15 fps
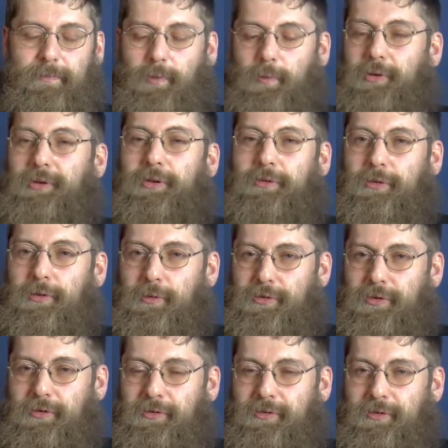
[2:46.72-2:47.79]
What
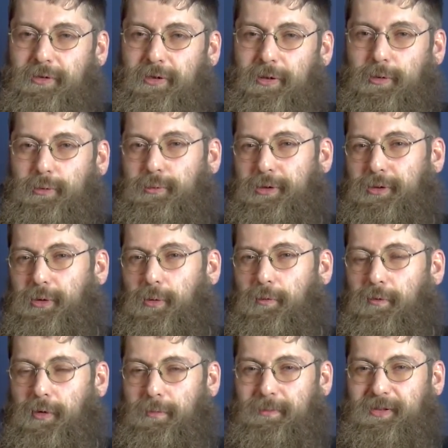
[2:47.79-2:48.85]
conclusions could we draw
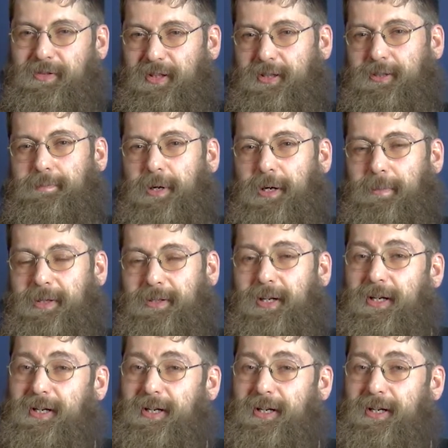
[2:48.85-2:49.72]
from this experiment?